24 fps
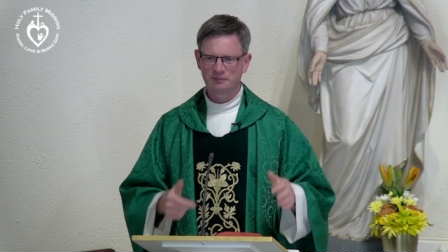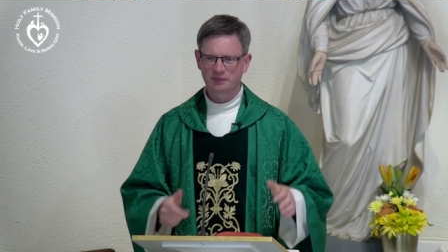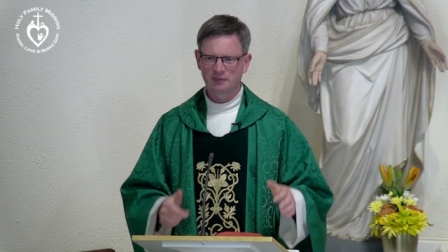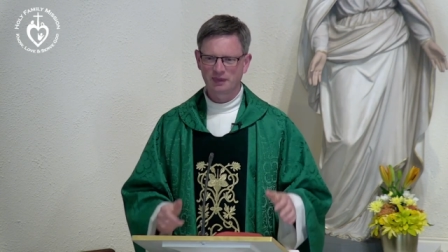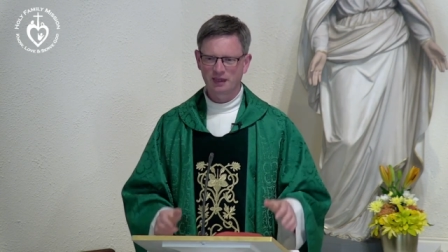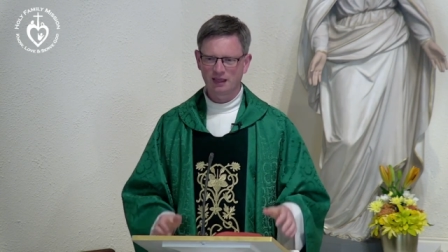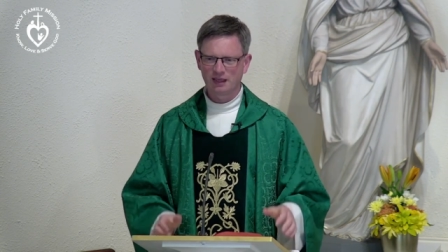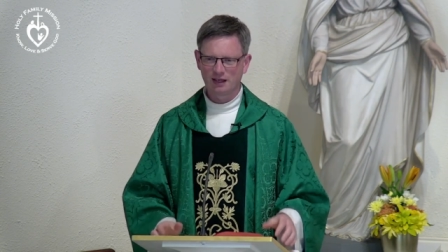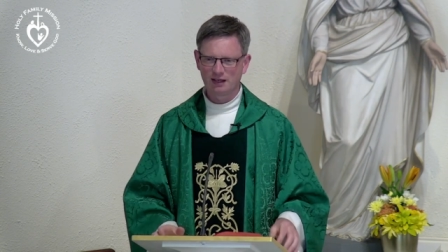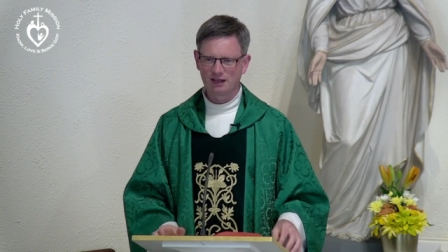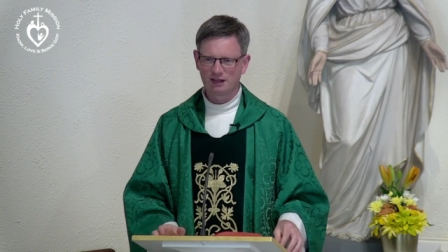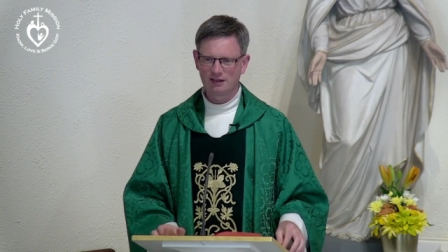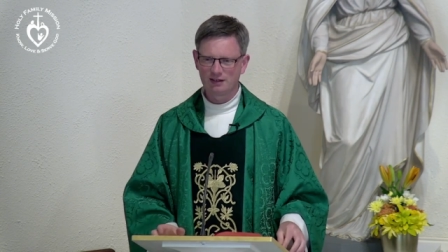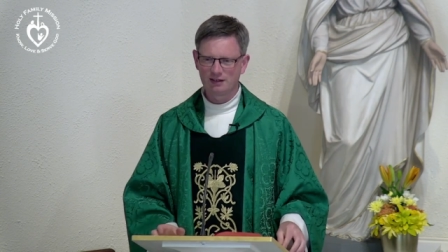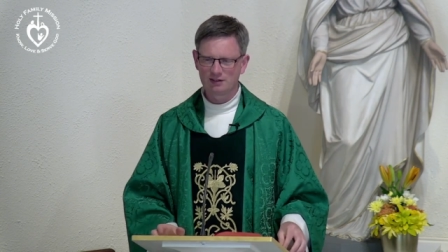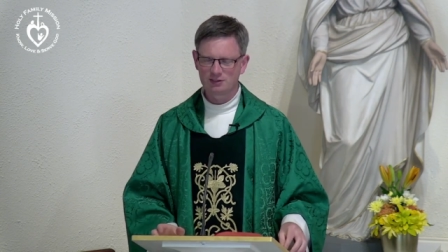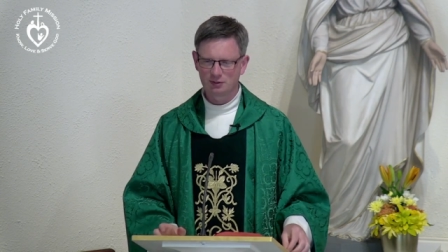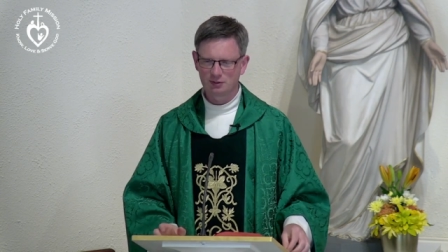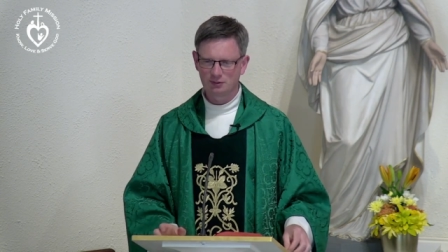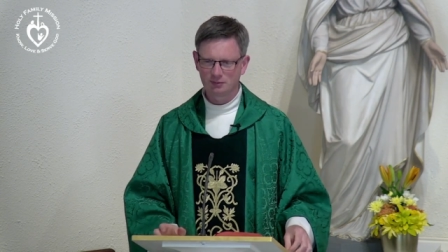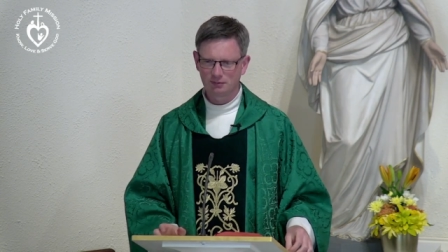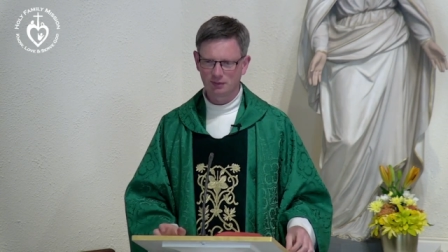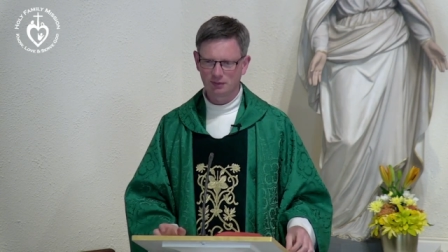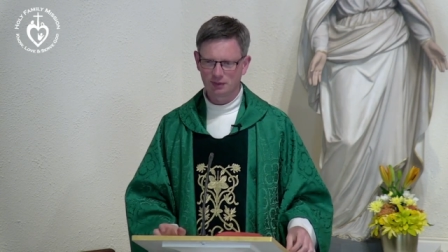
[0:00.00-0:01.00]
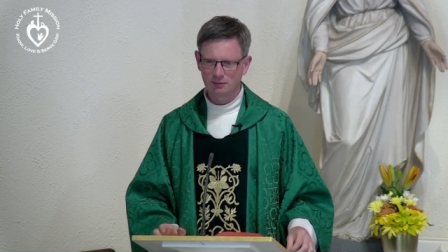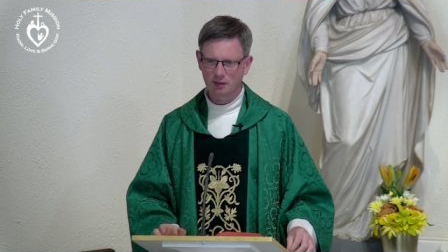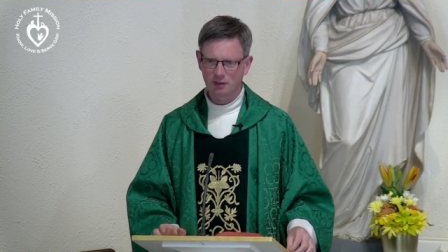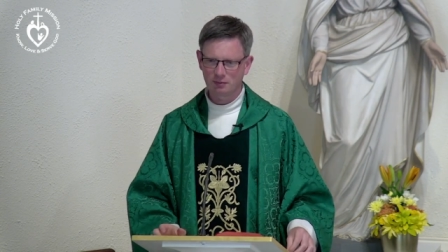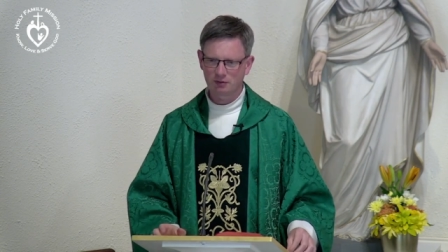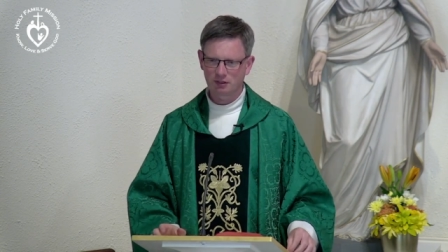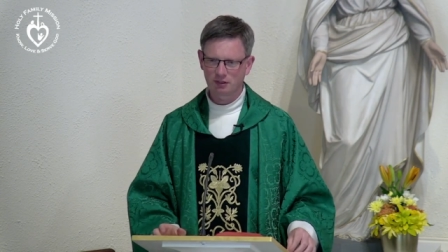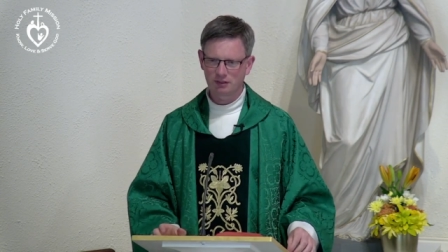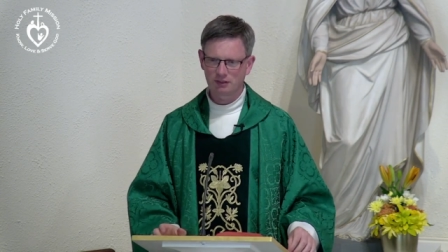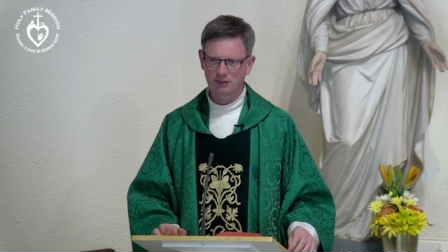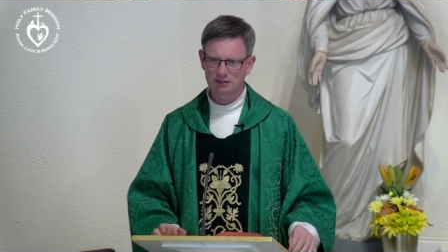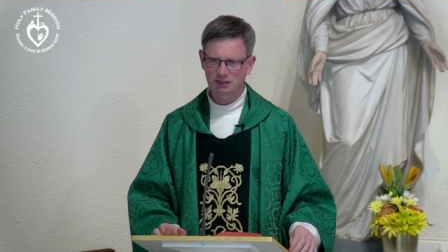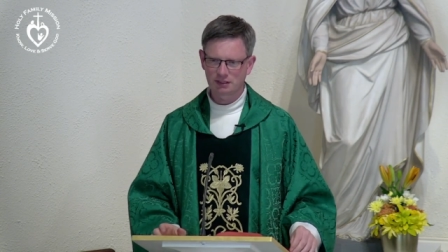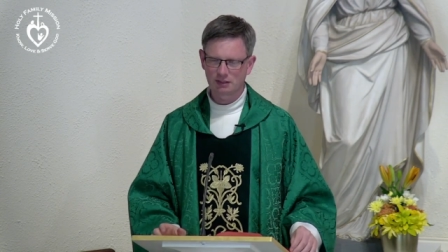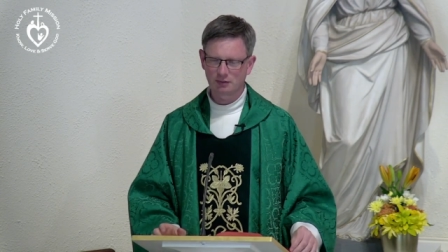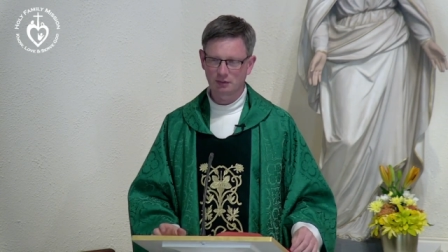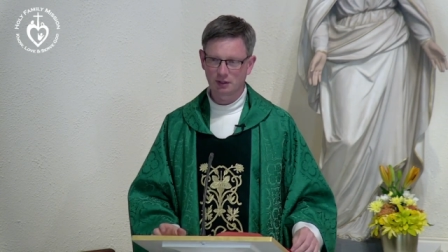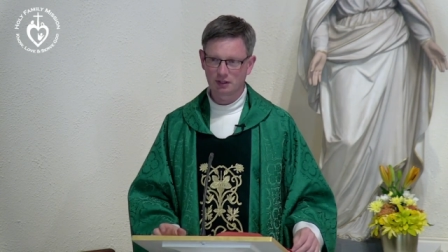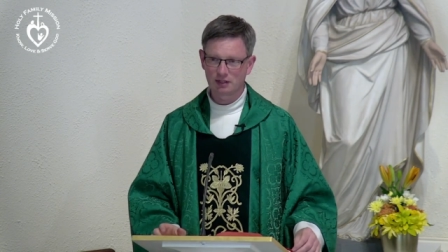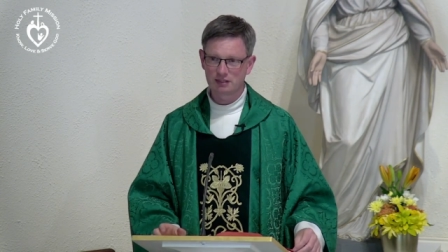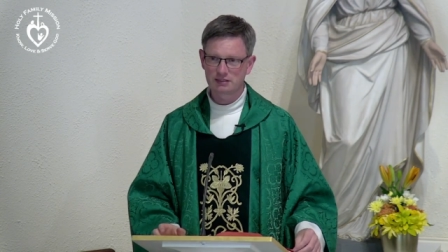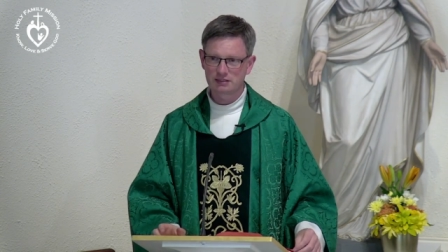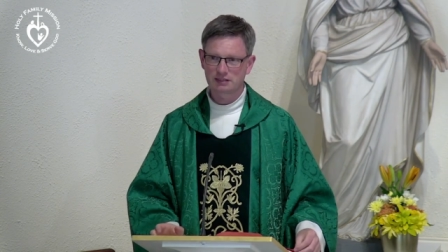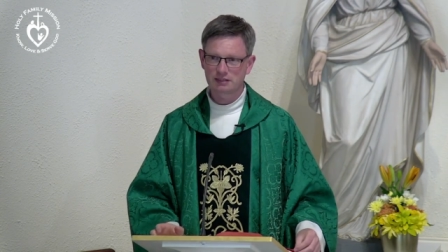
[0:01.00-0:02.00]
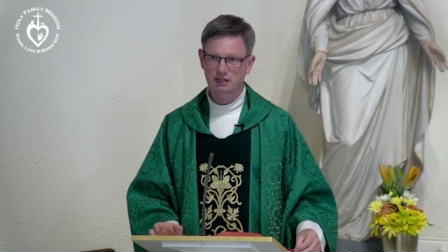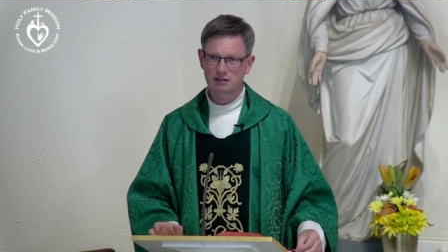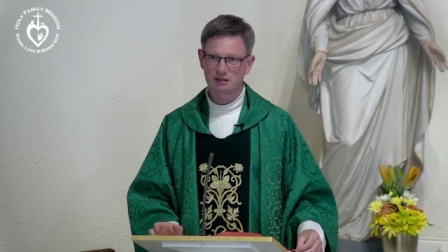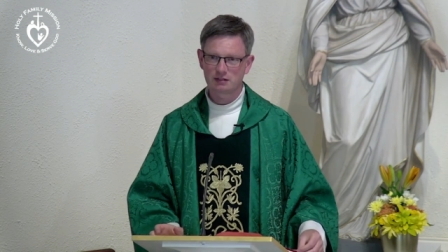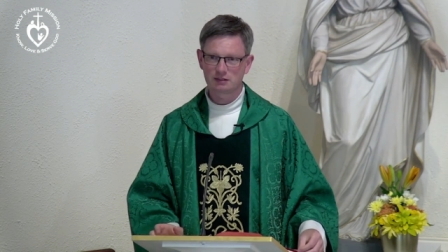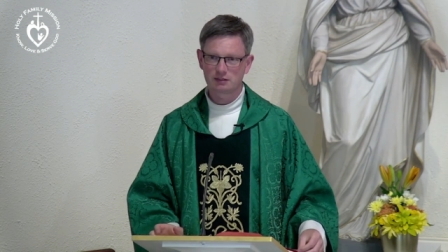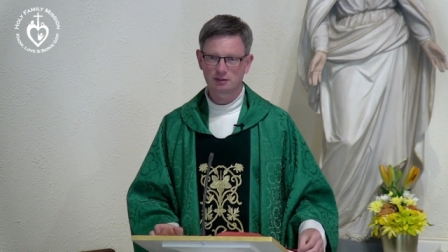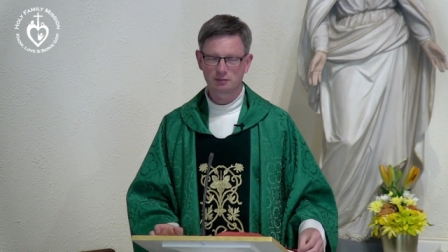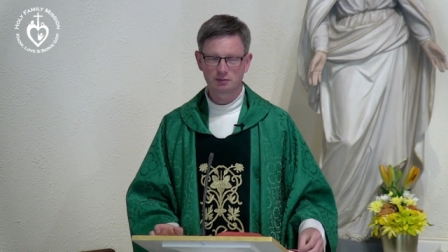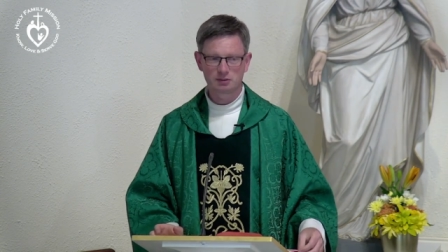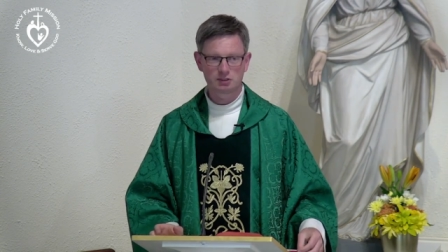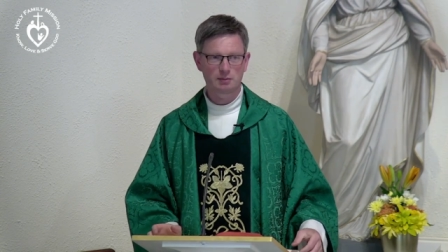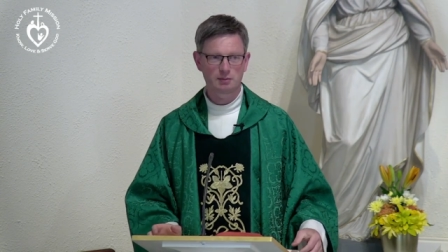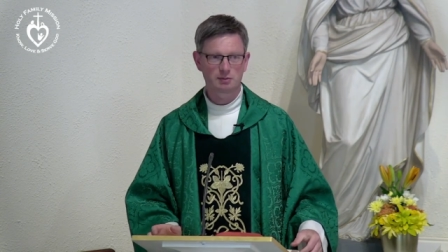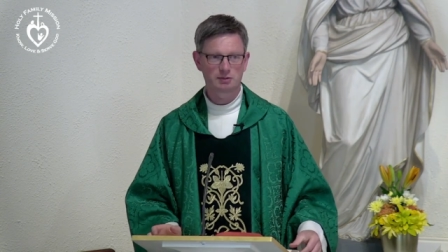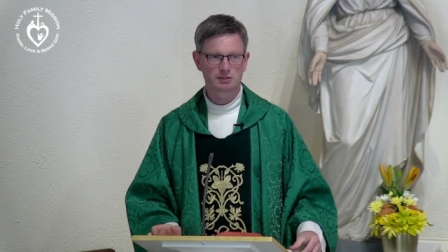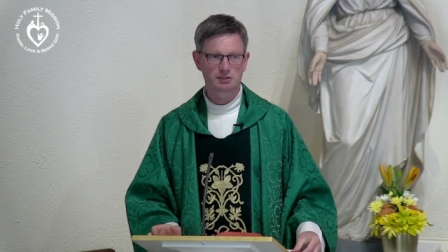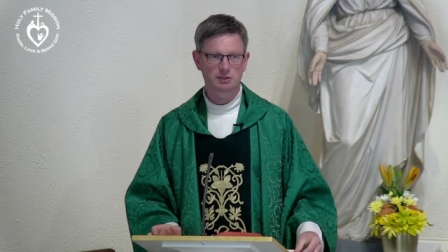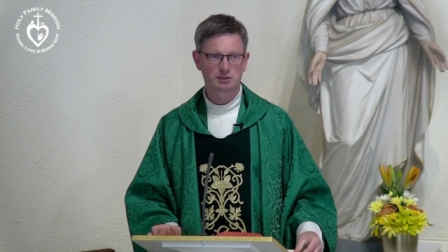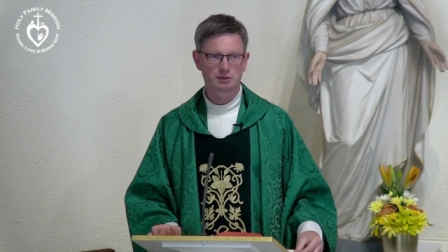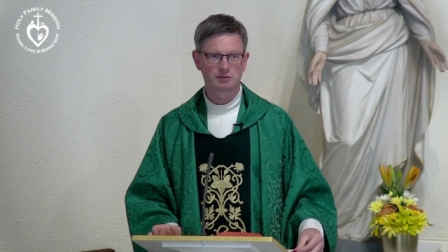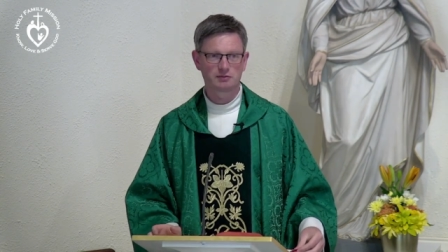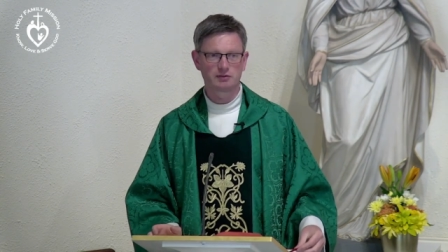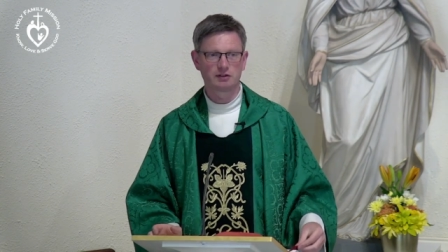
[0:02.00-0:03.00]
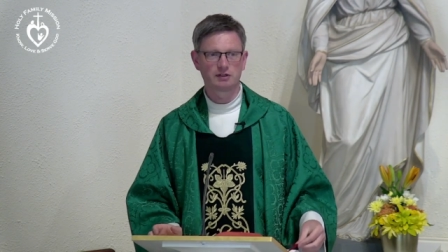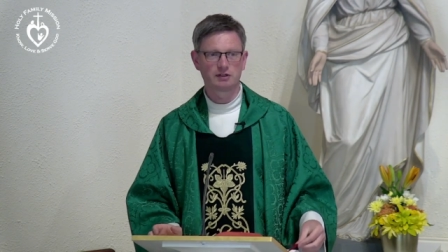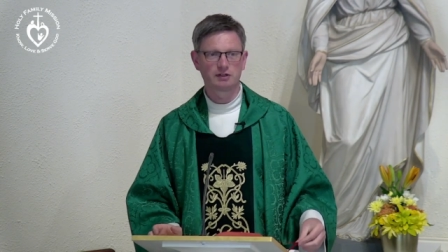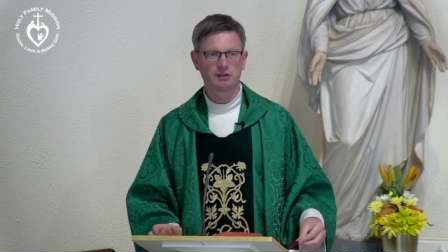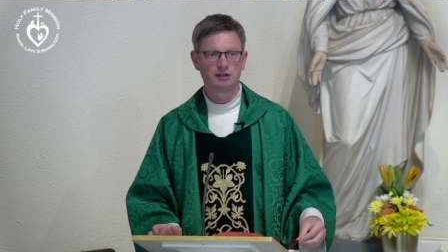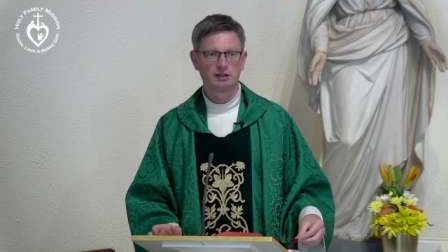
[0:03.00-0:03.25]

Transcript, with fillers: Uh, so my mom read this anyway, and it scared the bejapers out of her.